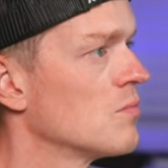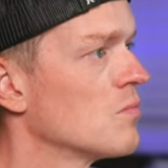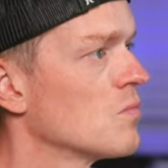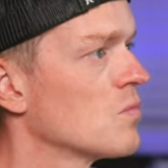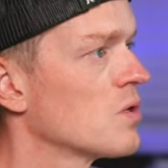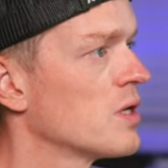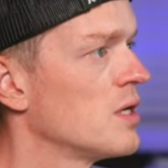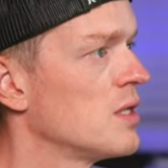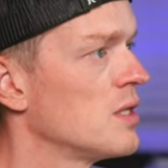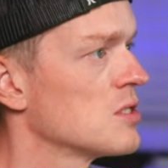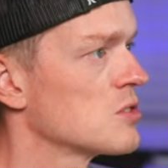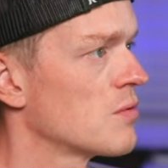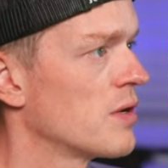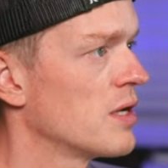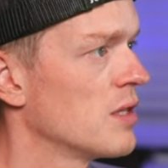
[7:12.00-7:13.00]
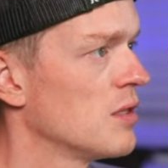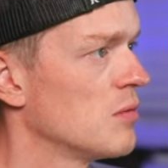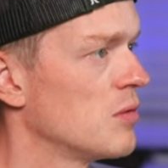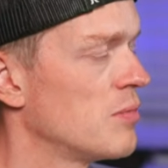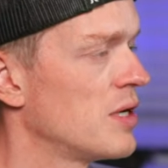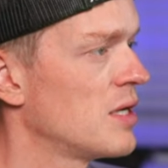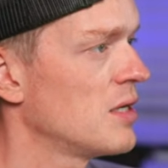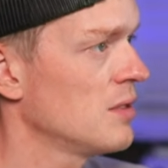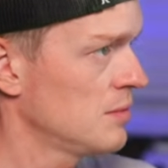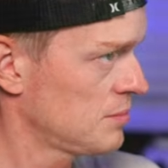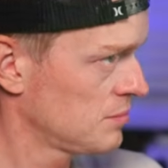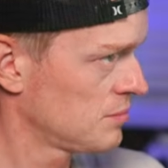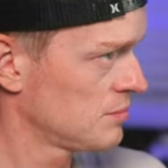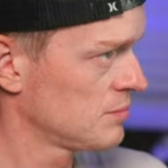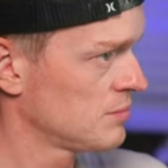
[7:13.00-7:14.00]
Okay, that's already a little bit better.
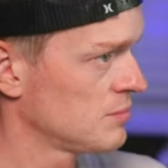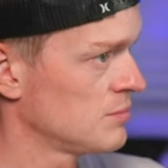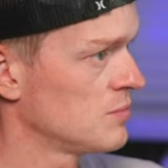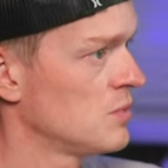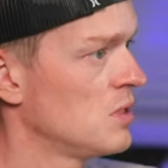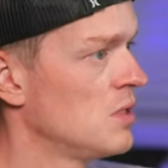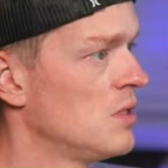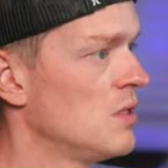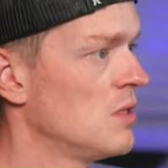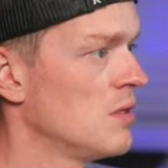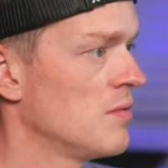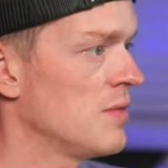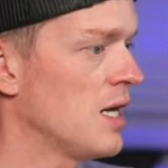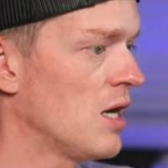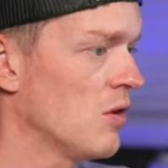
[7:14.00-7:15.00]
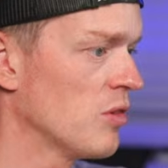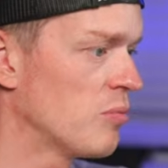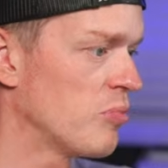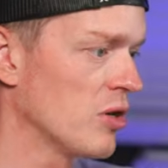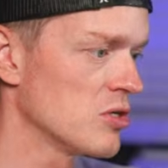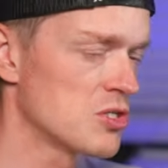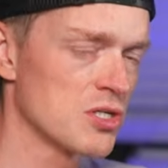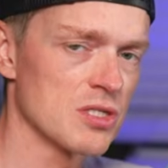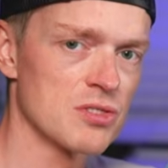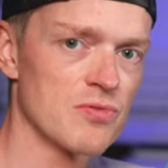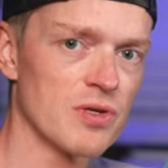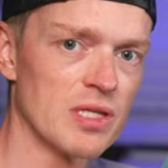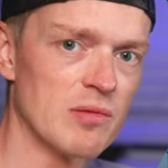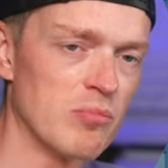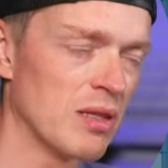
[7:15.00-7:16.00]
Now the punch is
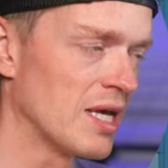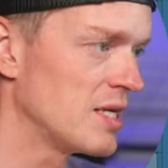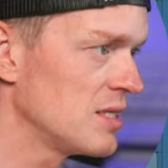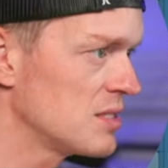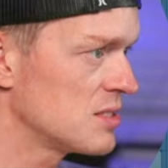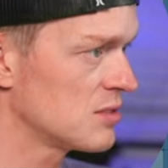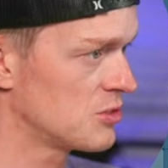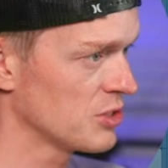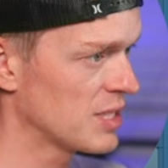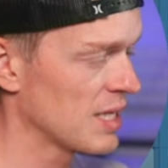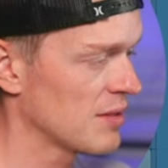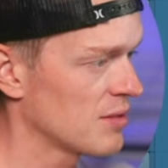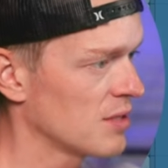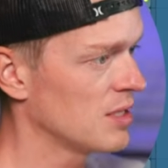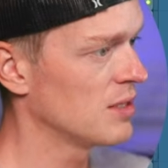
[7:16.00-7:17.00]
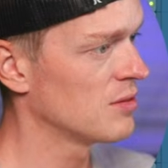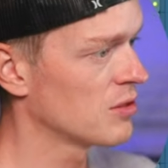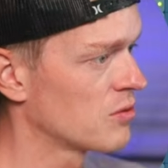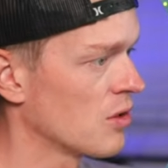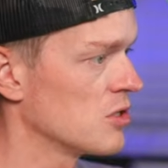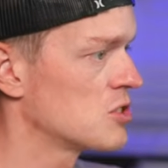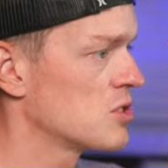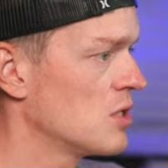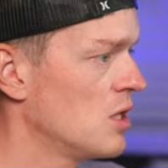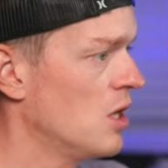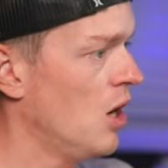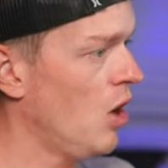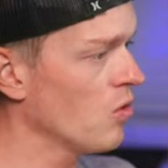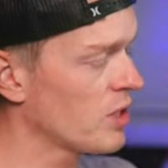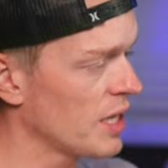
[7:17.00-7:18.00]
really blended together in the crunch.
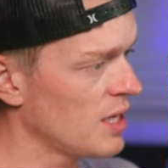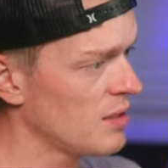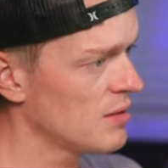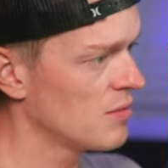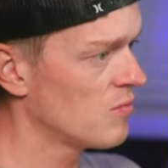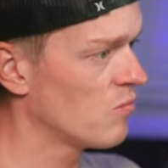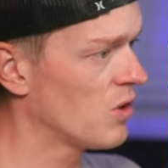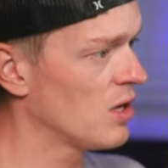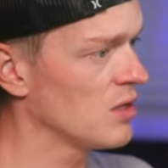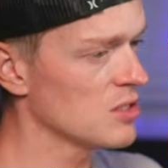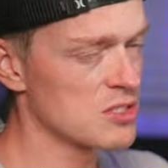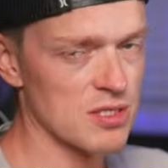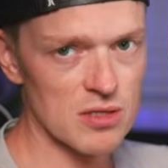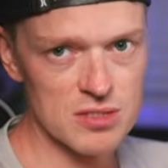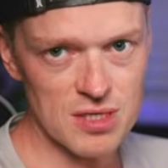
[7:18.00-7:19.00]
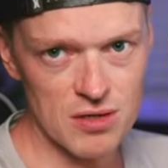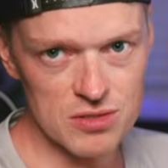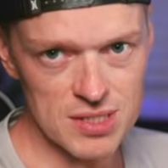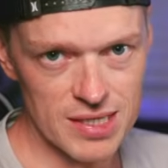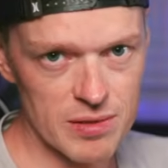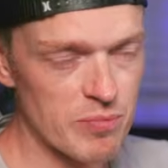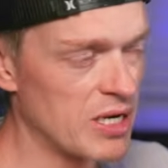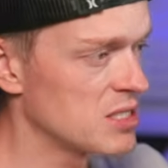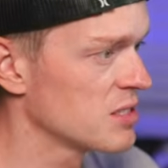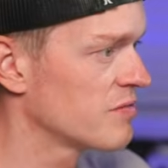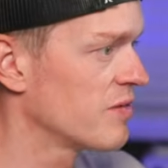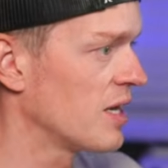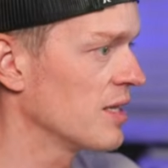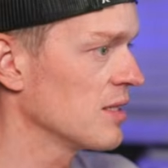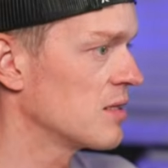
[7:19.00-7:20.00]
Okay, well, it still sounds like a basic violin.